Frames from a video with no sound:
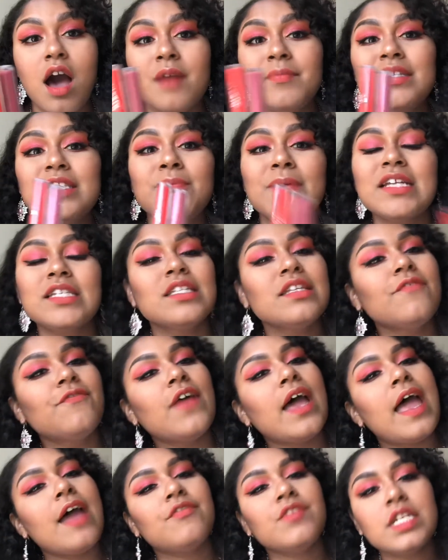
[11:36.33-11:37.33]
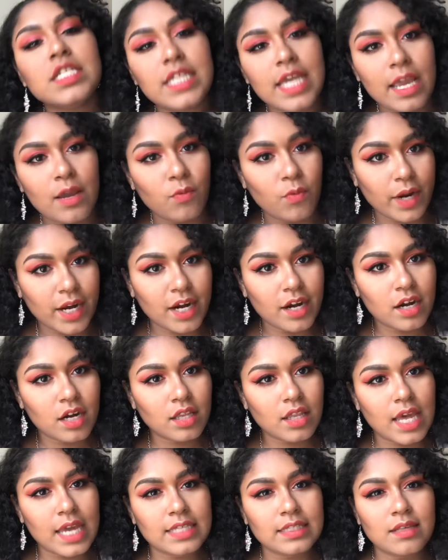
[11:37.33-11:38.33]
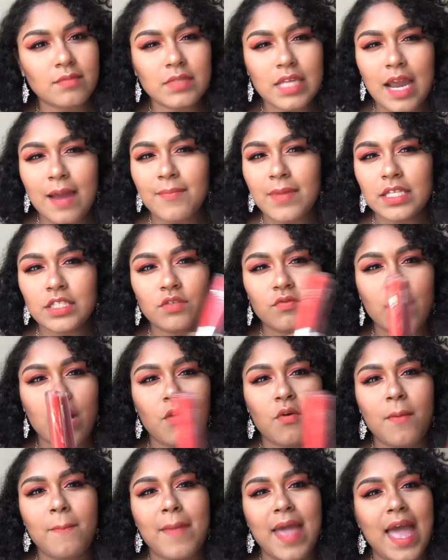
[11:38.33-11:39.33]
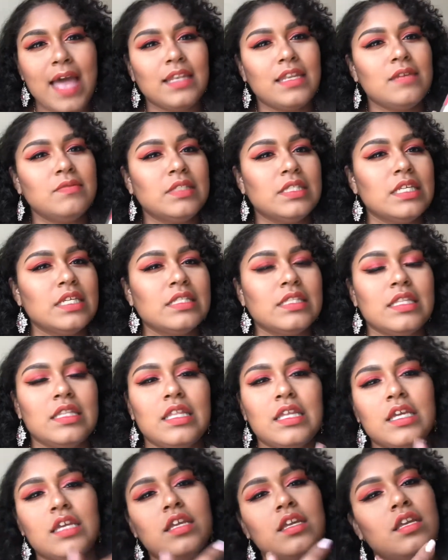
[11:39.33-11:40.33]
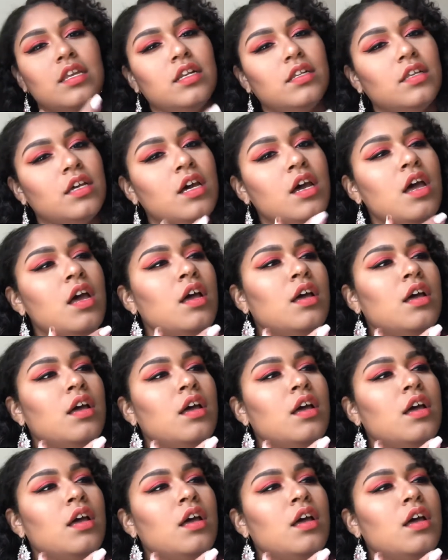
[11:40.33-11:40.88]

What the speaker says: Especially for everyday wear. Like, sometimes mess around with matte lipsticks and then you can get a little,